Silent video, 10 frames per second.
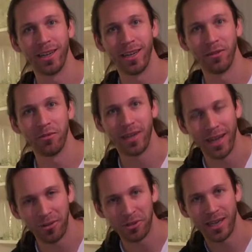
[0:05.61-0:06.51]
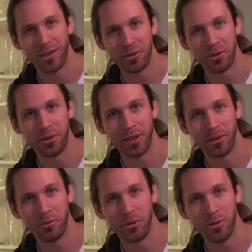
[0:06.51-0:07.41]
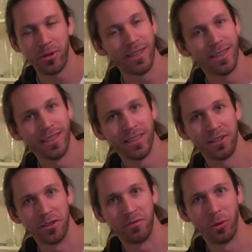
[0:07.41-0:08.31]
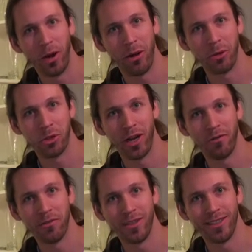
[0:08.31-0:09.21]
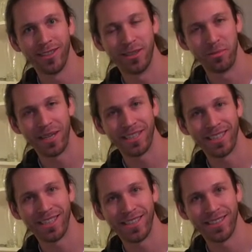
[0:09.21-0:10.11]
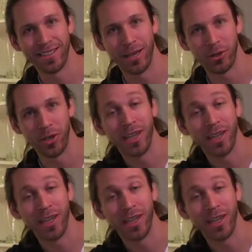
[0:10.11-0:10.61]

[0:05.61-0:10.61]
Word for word: of Allen Tyler Cooking Through the Four Hour Chef Domestic section.